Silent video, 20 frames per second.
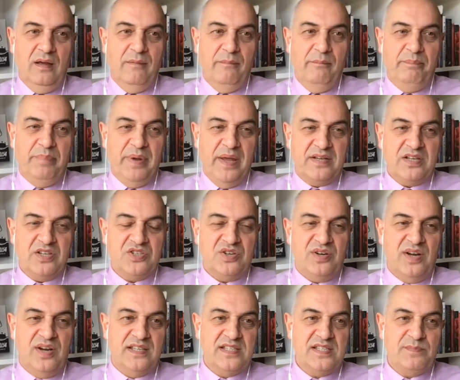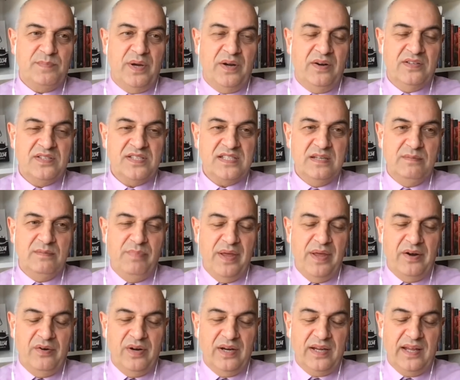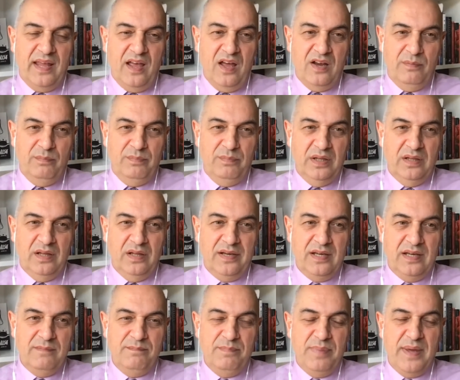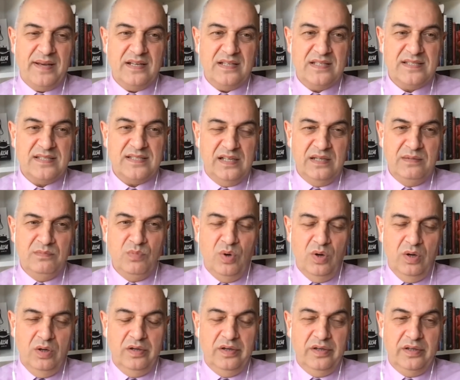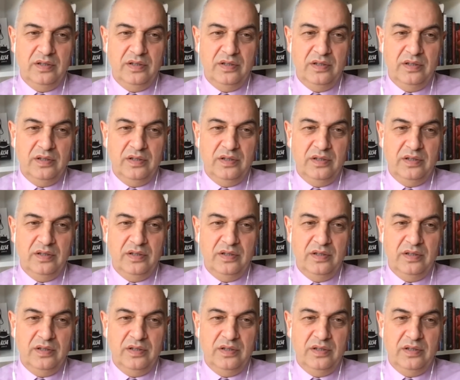Better transparency, better accountability, better teamwork,